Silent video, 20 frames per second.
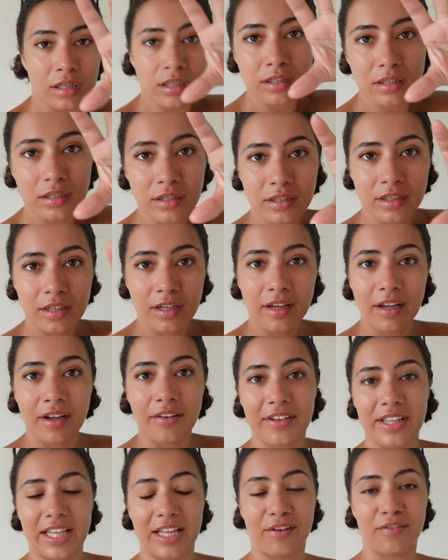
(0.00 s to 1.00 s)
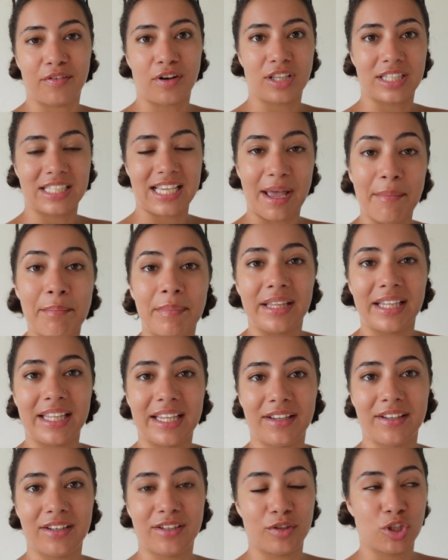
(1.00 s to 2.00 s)
I feel like I've got 10
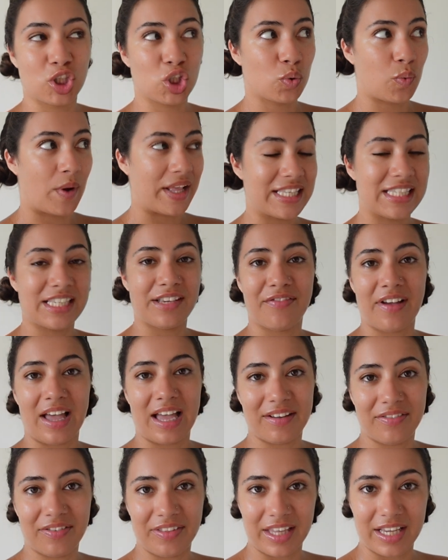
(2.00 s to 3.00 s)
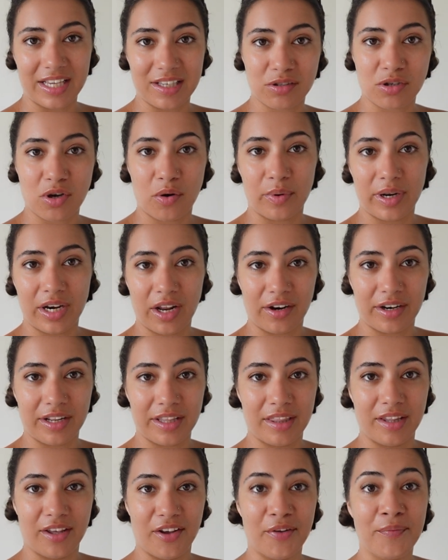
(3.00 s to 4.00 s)
million and 25 things going on
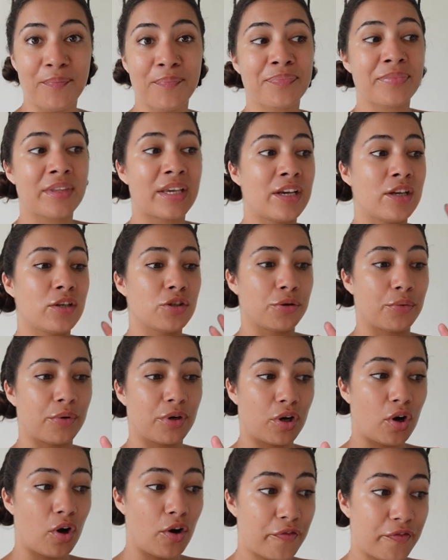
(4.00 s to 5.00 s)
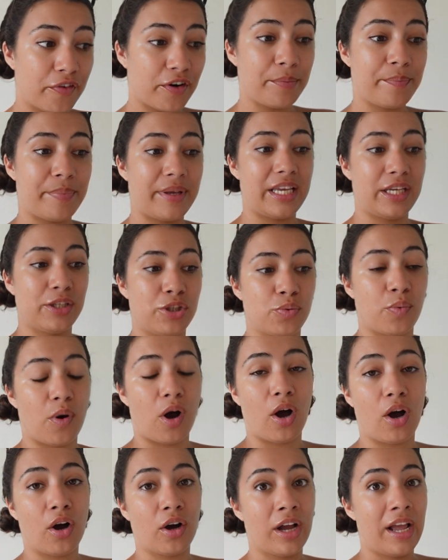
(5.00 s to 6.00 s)
in there. So I'm going to go for a beach
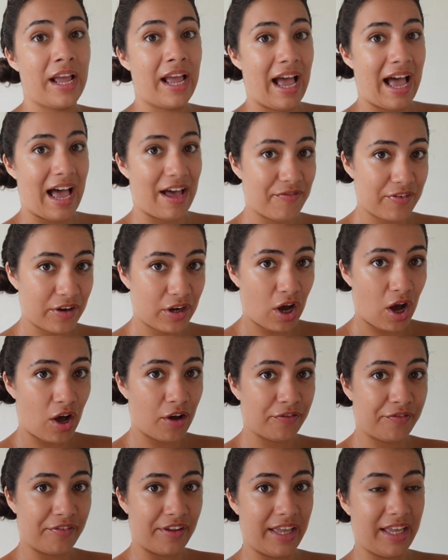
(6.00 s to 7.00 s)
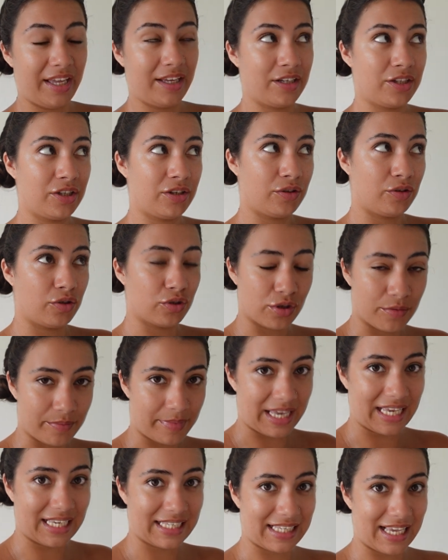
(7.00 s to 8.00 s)
walk, have a coffee, doesn't
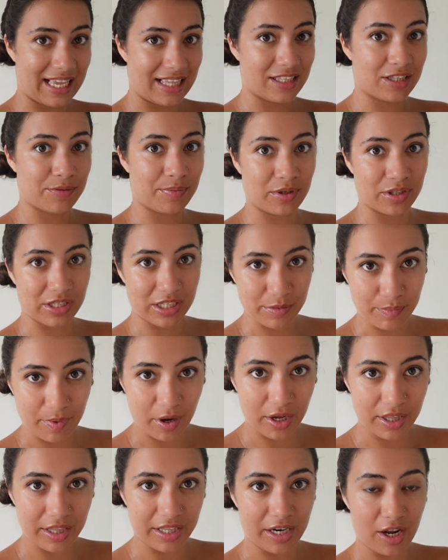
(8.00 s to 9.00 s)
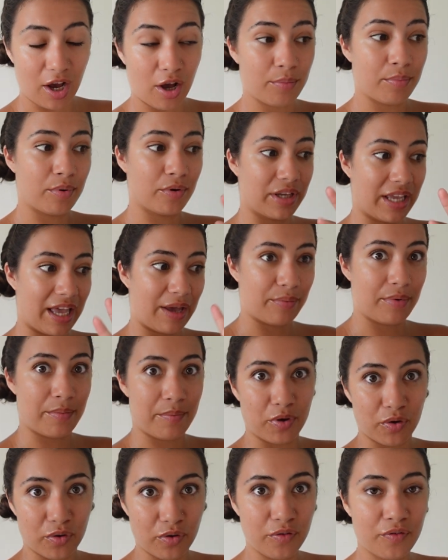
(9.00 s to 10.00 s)
make sense because it's boiling up, but yeah, we
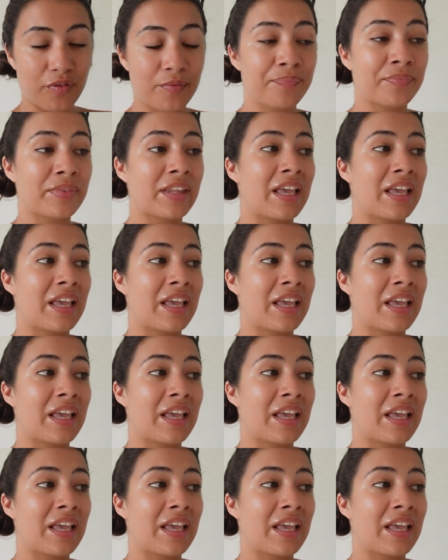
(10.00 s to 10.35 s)
move.